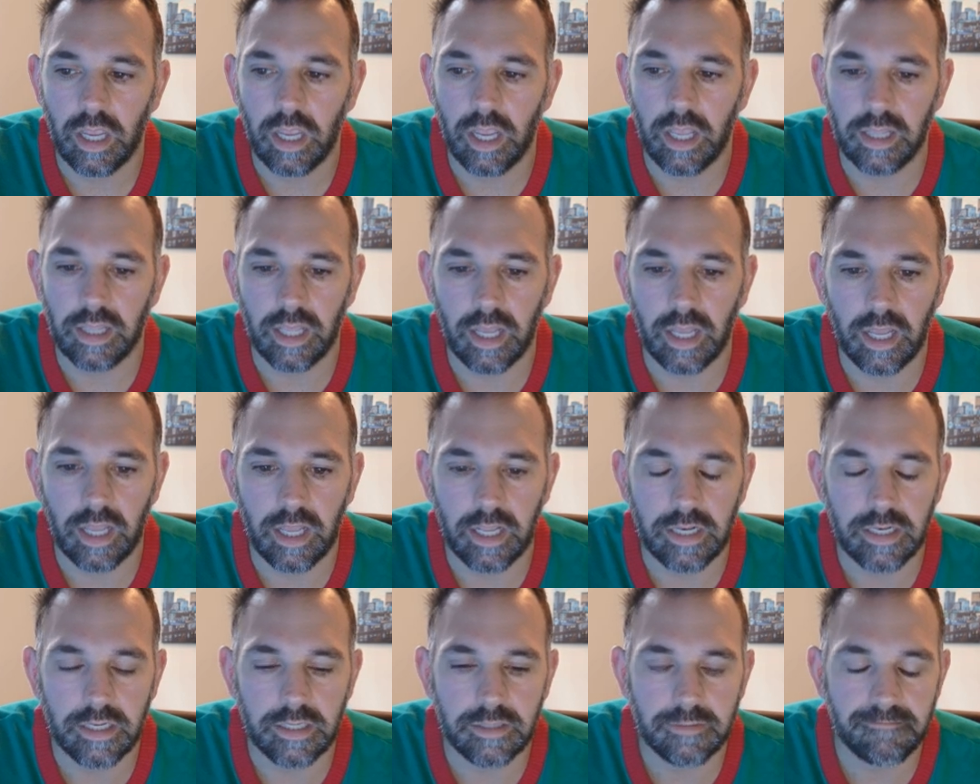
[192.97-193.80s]
And
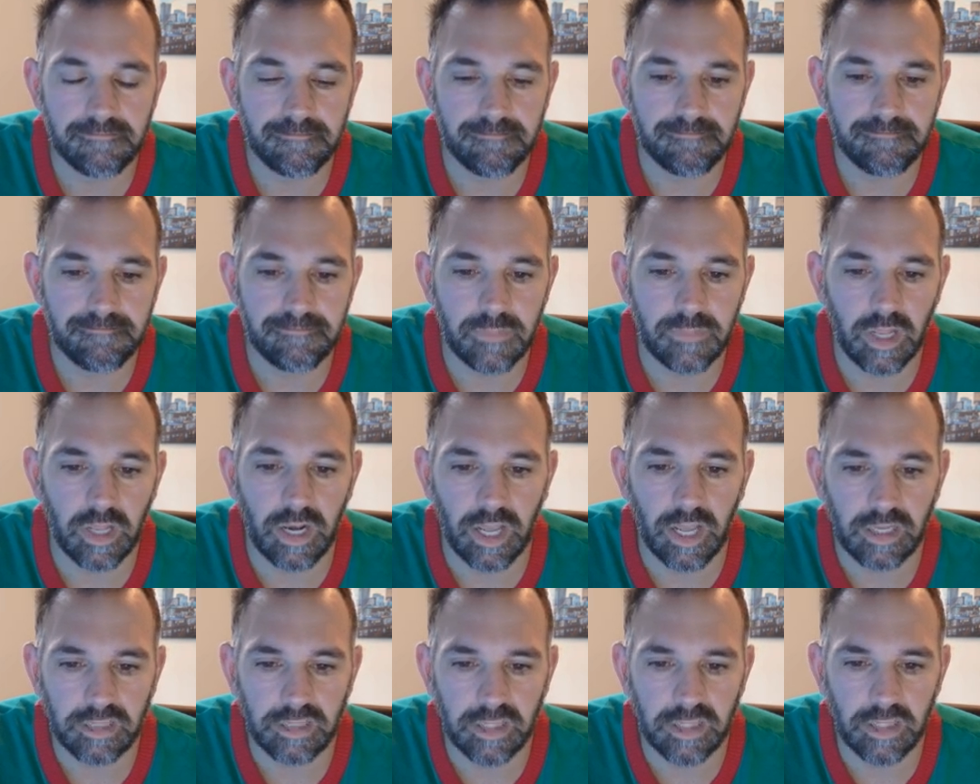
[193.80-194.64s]
then the
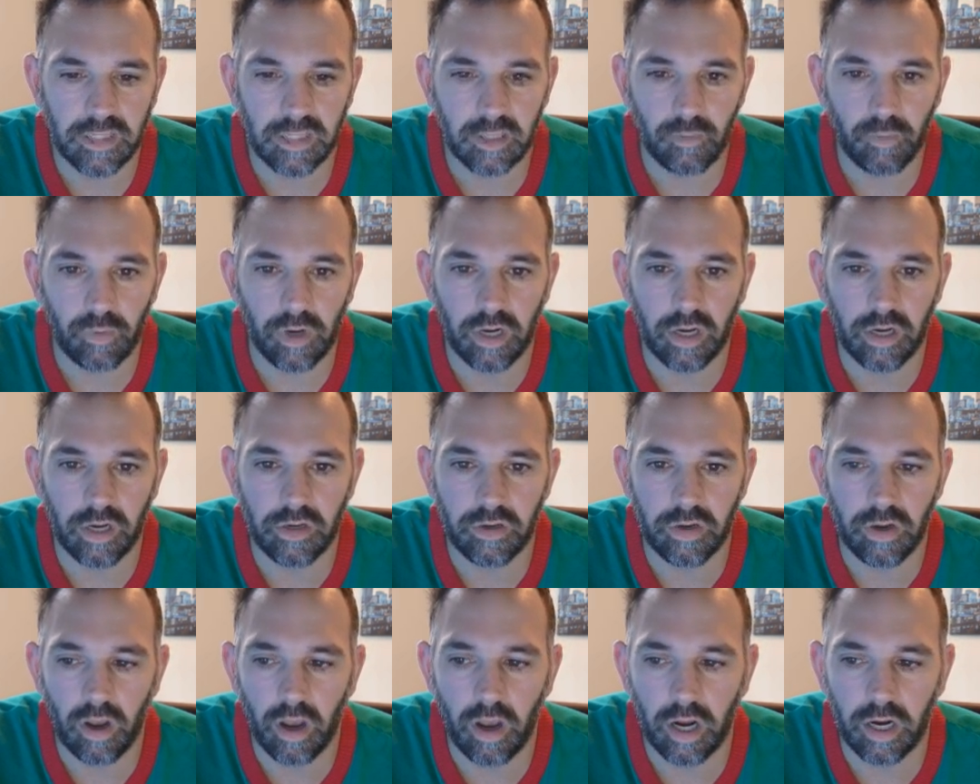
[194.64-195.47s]
next thing that we're
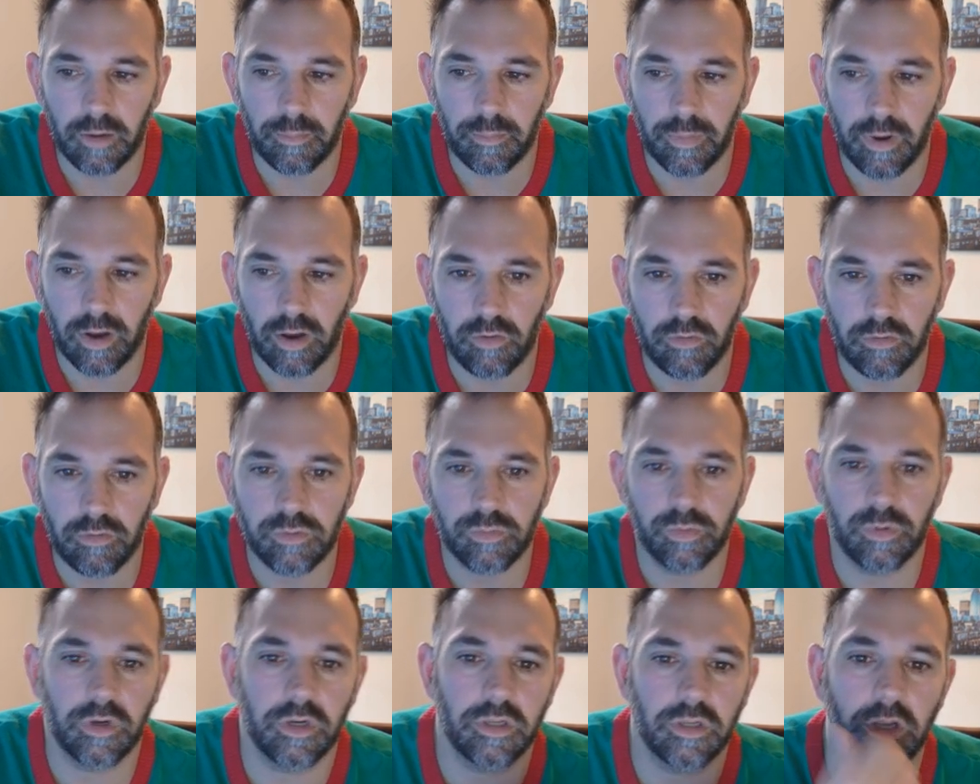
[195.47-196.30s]
going to talk about
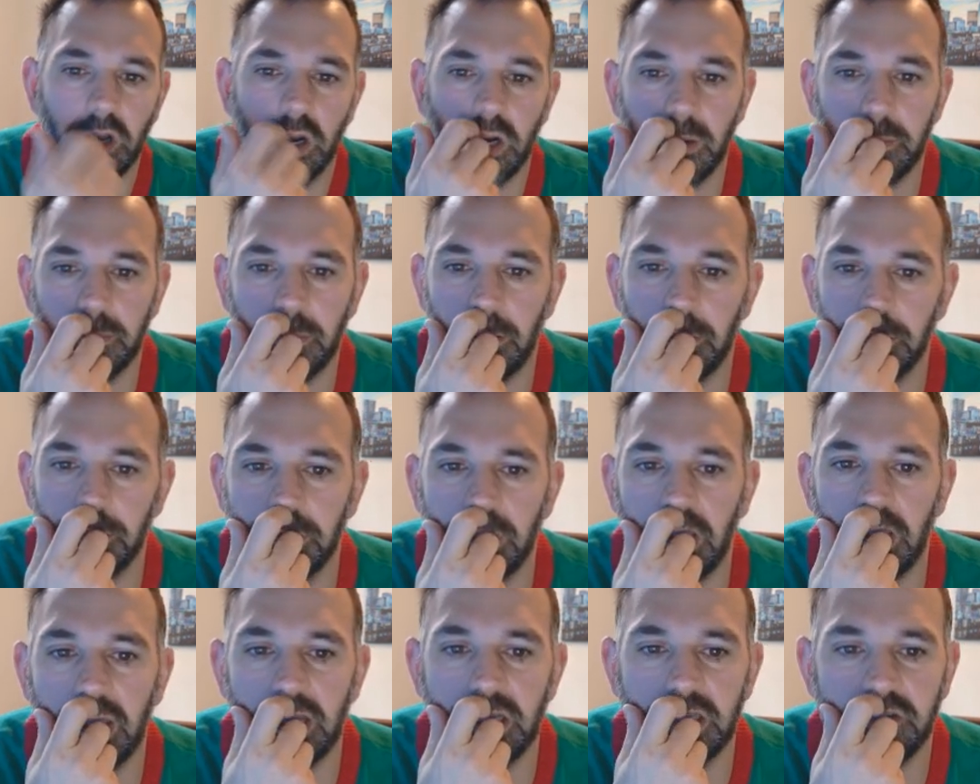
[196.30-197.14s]
is we're going to talk
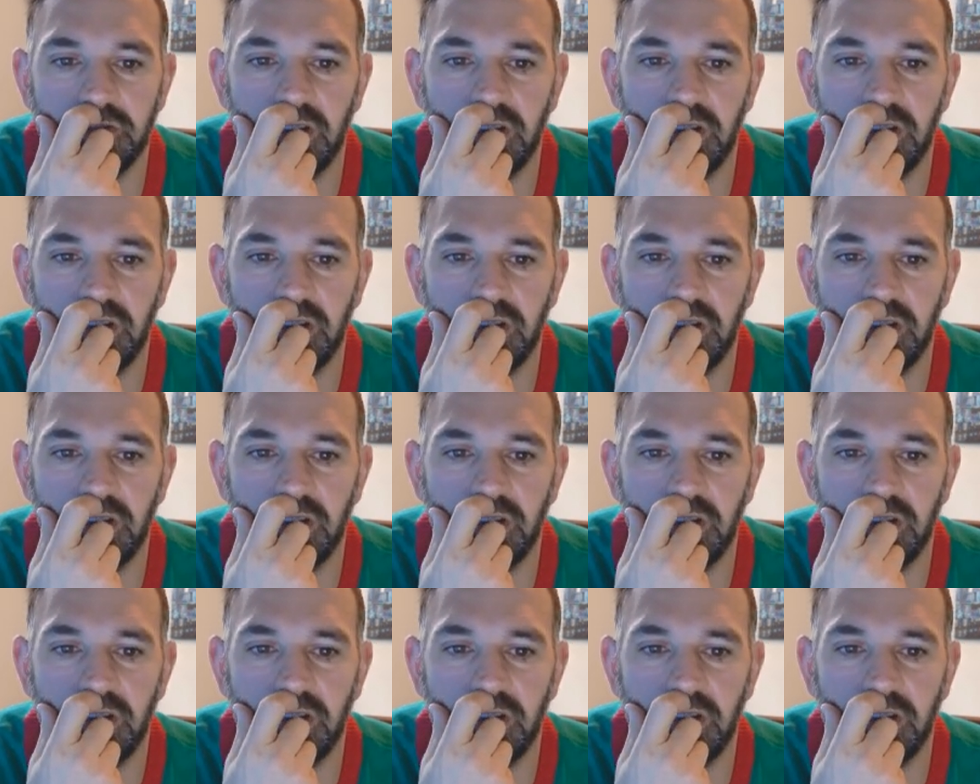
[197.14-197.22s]
about the